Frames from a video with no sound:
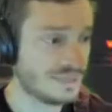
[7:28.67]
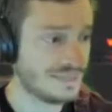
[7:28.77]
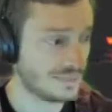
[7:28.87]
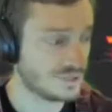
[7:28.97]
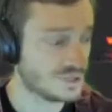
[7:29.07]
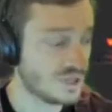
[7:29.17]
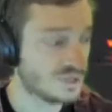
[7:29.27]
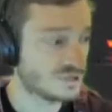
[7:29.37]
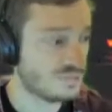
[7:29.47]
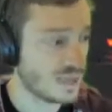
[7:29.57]
disks
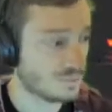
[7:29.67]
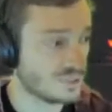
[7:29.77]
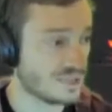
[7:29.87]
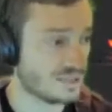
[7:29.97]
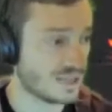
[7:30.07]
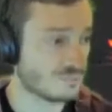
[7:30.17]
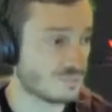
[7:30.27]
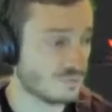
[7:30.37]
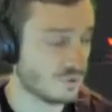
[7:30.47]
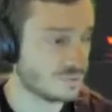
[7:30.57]
to be able to get that
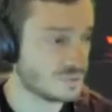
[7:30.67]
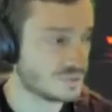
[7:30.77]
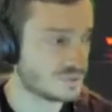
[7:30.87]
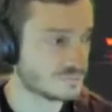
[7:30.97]
performance.